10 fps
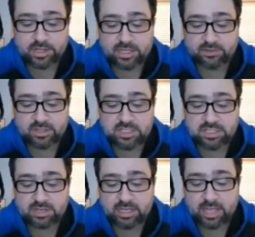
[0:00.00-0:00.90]
thinking of
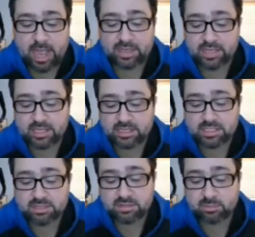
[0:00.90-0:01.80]
this unit, I think of
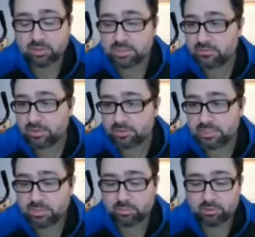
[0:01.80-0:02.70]
this unit more as a
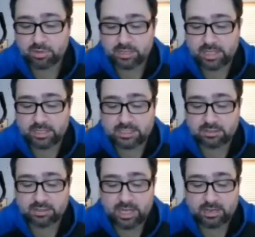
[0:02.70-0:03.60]
floating support, not
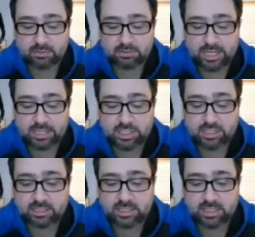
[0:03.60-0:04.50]
necessarily on
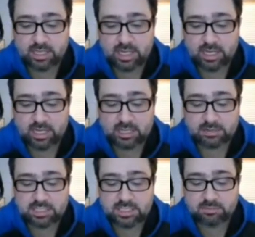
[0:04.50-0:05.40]
rotation.
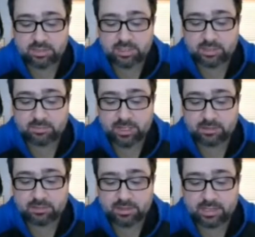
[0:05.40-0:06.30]
Let's see who we link
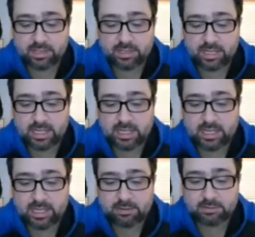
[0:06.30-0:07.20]
better with here.
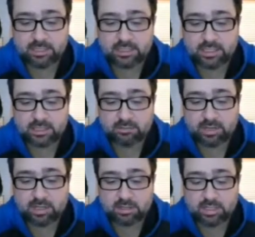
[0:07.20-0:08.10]
Not really linking
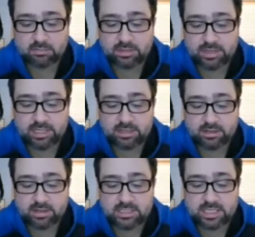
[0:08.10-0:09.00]
well with
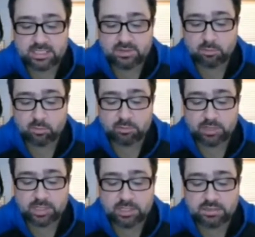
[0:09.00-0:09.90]
either of these. That's fine. What
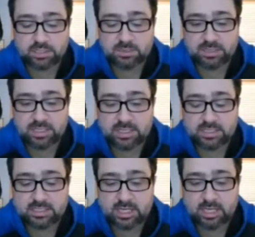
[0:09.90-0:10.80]
we're going to do is, because